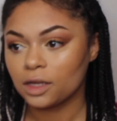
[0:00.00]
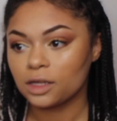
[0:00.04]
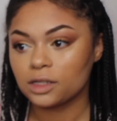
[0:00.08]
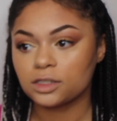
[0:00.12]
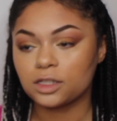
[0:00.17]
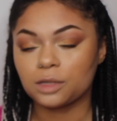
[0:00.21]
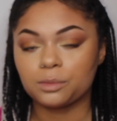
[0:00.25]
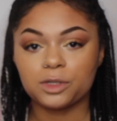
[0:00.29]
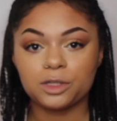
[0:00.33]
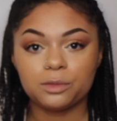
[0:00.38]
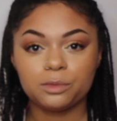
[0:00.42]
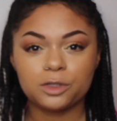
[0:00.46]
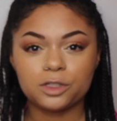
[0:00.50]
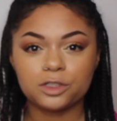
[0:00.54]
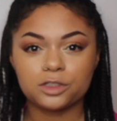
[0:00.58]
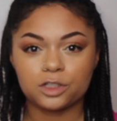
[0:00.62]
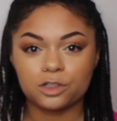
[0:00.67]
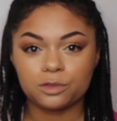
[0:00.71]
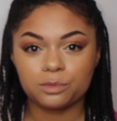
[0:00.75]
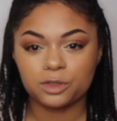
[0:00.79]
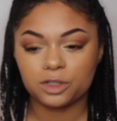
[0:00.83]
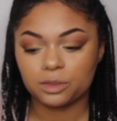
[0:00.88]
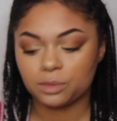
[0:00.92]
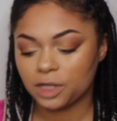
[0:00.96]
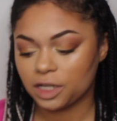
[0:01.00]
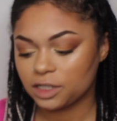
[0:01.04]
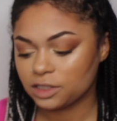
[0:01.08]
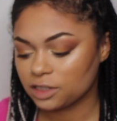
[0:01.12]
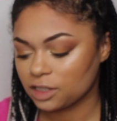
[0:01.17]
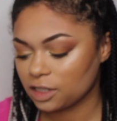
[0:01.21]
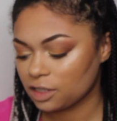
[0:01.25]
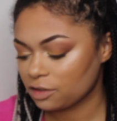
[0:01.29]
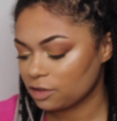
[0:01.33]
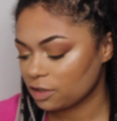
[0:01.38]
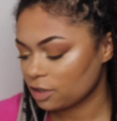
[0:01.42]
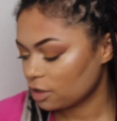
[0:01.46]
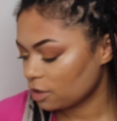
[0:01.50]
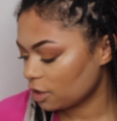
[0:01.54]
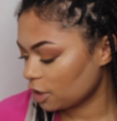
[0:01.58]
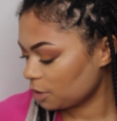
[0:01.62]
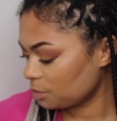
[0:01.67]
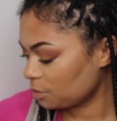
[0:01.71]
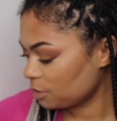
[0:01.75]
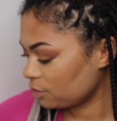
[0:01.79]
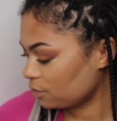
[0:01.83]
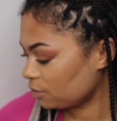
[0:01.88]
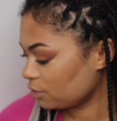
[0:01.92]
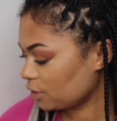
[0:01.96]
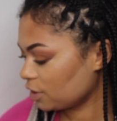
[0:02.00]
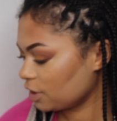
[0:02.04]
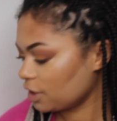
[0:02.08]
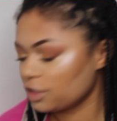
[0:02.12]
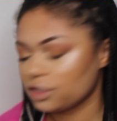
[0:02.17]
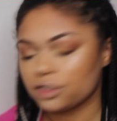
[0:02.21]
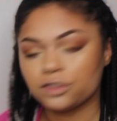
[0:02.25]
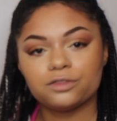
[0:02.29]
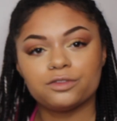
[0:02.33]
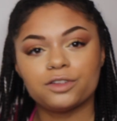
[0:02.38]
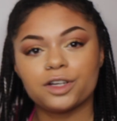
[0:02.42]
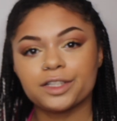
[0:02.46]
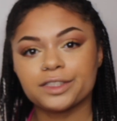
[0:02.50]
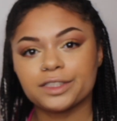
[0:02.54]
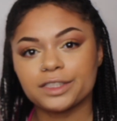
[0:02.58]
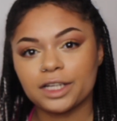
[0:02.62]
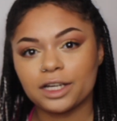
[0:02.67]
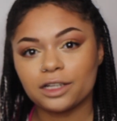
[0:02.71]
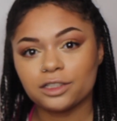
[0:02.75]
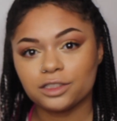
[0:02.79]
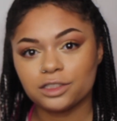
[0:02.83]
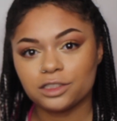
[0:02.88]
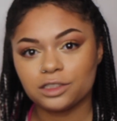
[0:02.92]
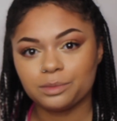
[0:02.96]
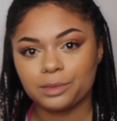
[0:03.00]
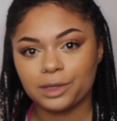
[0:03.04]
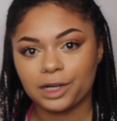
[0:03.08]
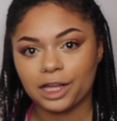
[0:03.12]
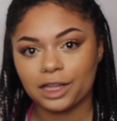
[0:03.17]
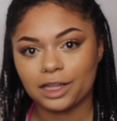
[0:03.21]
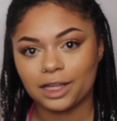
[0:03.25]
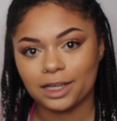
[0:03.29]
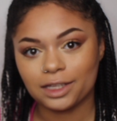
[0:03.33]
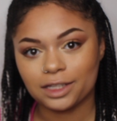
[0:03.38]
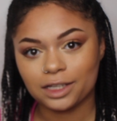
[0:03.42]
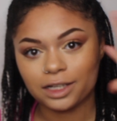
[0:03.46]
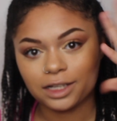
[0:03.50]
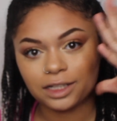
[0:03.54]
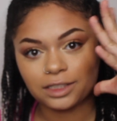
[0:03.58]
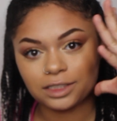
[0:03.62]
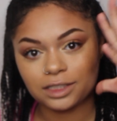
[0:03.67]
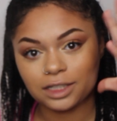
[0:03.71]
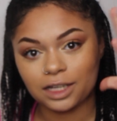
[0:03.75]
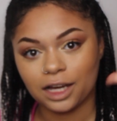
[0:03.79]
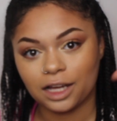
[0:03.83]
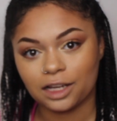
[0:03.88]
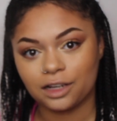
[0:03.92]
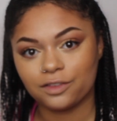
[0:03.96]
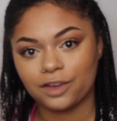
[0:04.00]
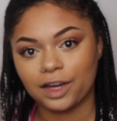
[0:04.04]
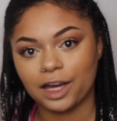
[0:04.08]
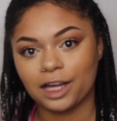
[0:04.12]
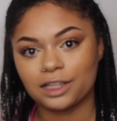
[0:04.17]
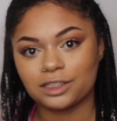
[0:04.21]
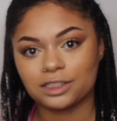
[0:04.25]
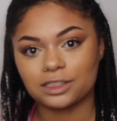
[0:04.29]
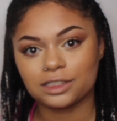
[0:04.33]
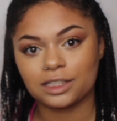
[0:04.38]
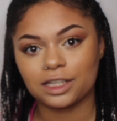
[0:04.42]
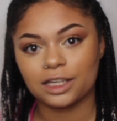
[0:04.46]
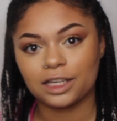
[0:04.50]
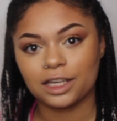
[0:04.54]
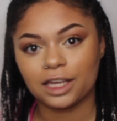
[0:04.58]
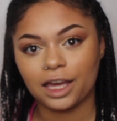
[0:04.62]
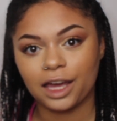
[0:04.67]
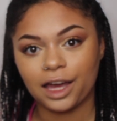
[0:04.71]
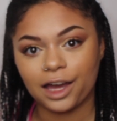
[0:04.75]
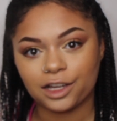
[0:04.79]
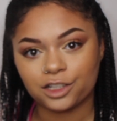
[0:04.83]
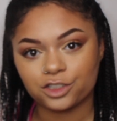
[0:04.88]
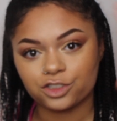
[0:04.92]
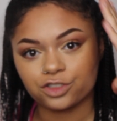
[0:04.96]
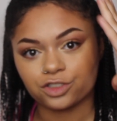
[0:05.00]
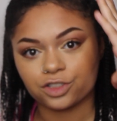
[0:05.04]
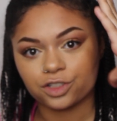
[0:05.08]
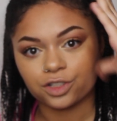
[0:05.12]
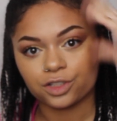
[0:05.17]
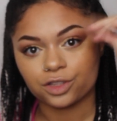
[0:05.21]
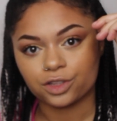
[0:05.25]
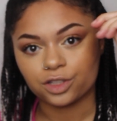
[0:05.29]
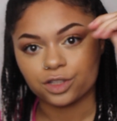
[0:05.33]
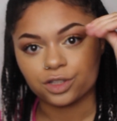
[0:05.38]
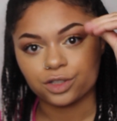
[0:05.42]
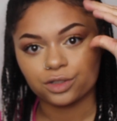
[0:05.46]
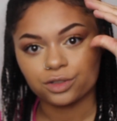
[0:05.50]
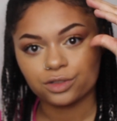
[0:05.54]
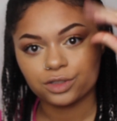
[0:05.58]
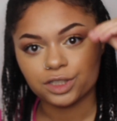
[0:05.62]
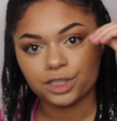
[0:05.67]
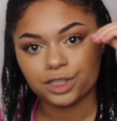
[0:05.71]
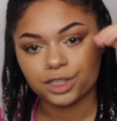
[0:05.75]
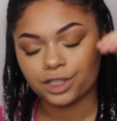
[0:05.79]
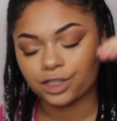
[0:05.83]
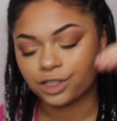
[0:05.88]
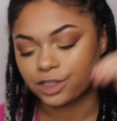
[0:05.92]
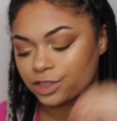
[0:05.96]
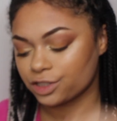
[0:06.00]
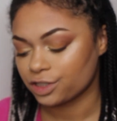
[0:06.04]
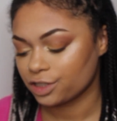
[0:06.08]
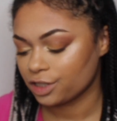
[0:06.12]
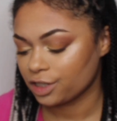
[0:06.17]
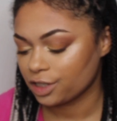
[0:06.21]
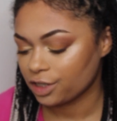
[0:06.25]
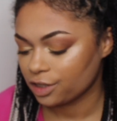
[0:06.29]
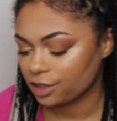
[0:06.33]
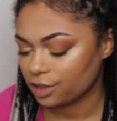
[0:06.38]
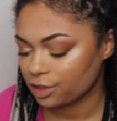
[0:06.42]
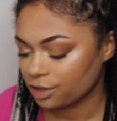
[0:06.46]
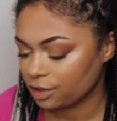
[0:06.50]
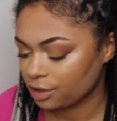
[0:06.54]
Some people don't put mascara on before they do false lashes, but I like it because it kind of adds this like extra glue to cushion it.